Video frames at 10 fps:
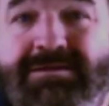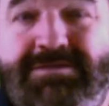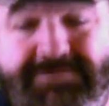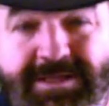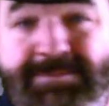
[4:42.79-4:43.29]

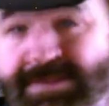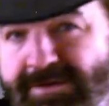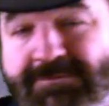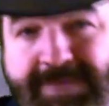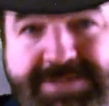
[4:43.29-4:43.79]
Developing your
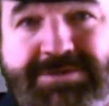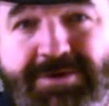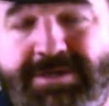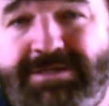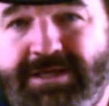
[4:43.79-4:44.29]
information
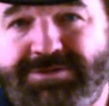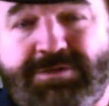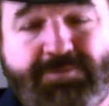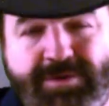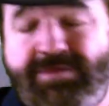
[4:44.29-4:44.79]
architecture
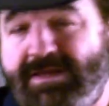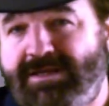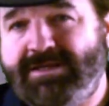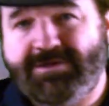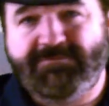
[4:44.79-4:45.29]
and
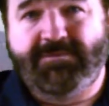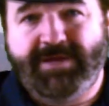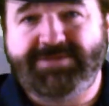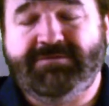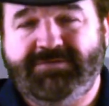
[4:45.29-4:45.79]
rethinking your
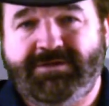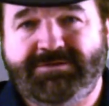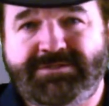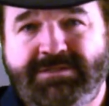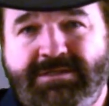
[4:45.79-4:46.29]
information
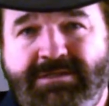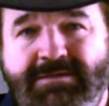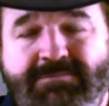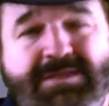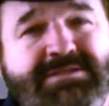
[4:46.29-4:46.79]
flows
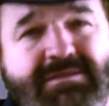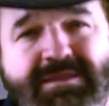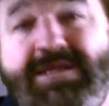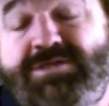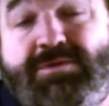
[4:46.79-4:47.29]
means that
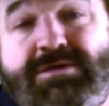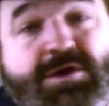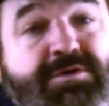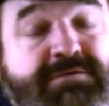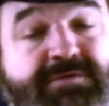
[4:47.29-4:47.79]
things only
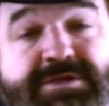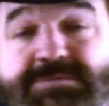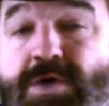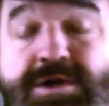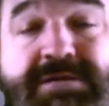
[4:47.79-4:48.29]
go in a very
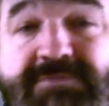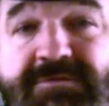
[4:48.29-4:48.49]
small number